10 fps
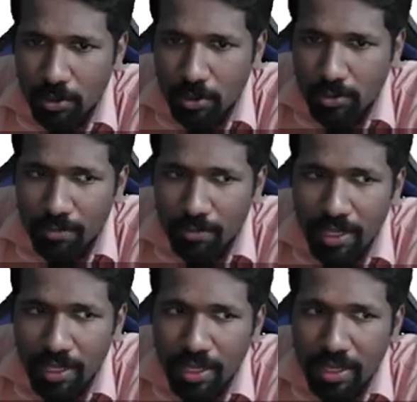be
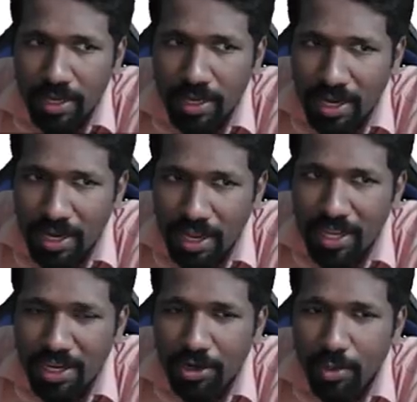
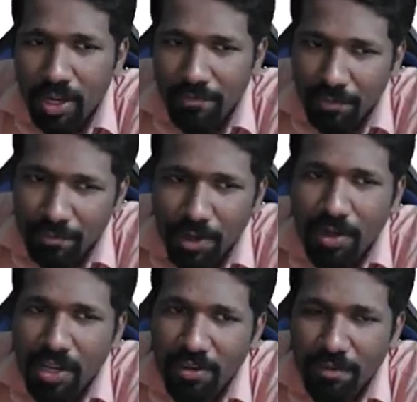998 into 850
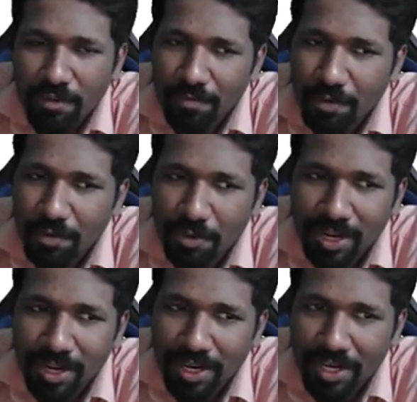or 850 into
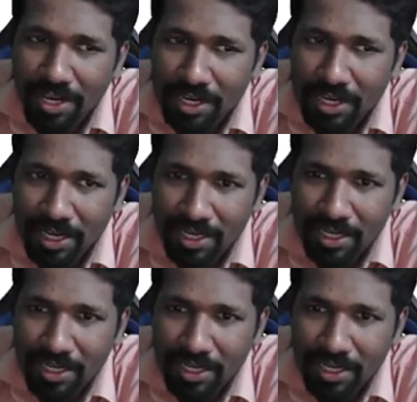998. Na?